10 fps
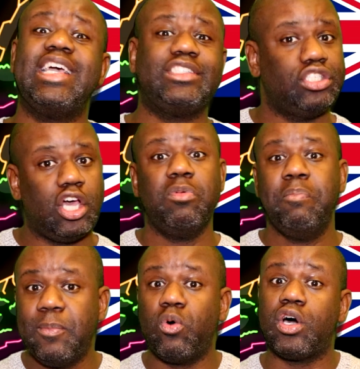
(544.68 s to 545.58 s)
because you know,
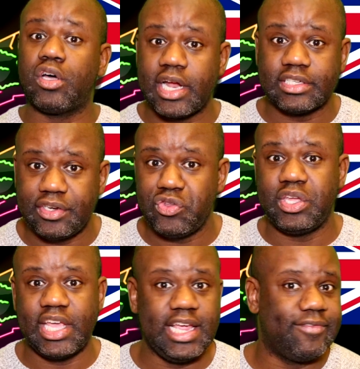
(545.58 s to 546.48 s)
people go there to the
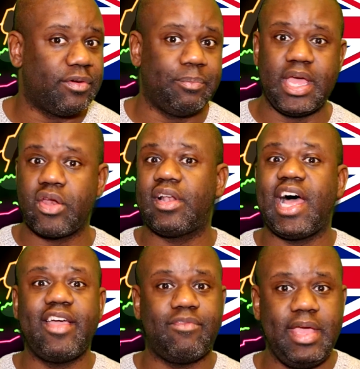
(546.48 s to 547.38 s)
UK for a better
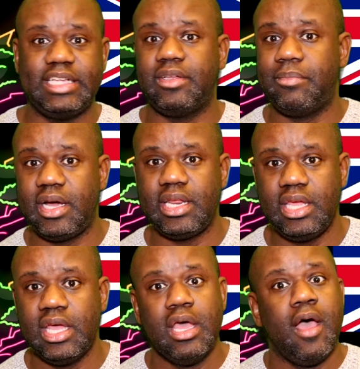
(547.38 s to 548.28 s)
life, make some
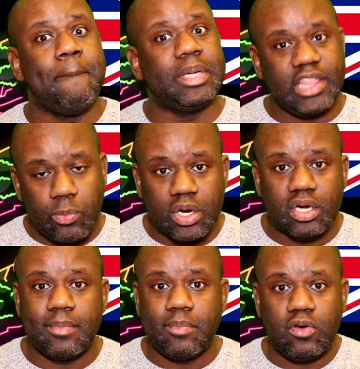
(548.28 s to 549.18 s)
money, but they were
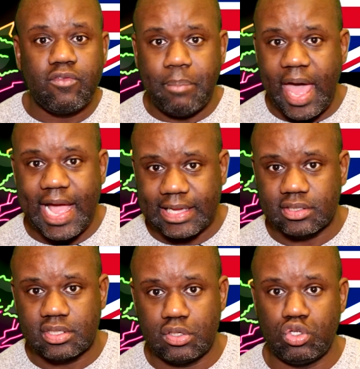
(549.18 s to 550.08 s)
gonna move back
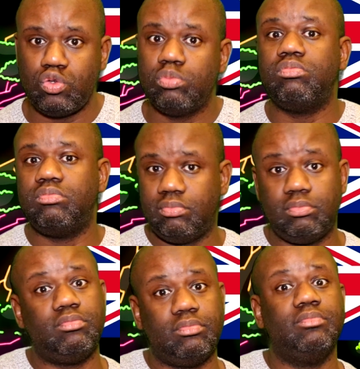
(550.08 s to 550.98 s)
to
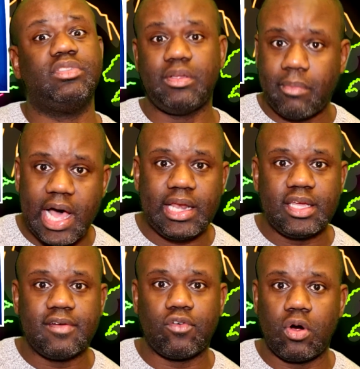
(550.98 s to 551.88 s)

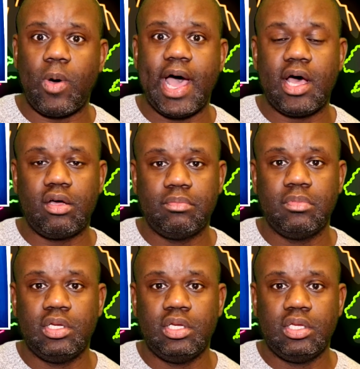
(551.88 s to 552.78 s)
Somalia for a while
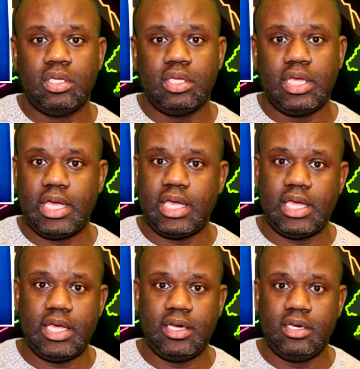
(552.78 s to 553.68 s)

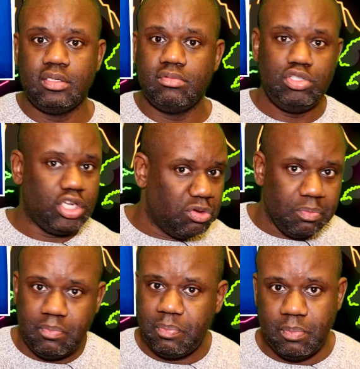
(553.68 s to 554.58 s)
and, you know,
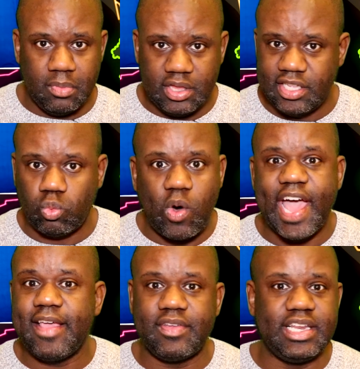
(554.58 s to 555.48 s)
his
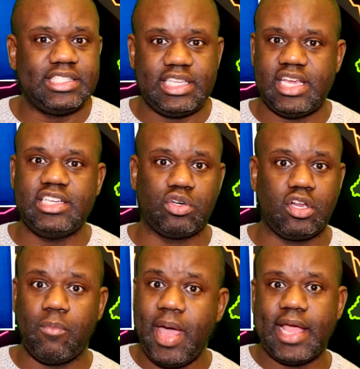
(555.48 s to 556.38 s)
wife and his kids are going to
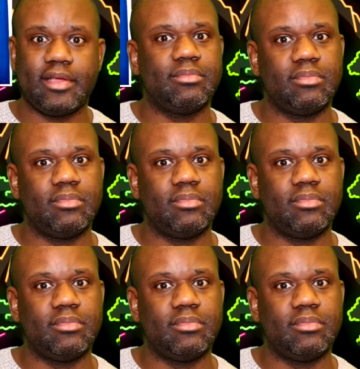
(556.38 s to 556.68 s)
go back.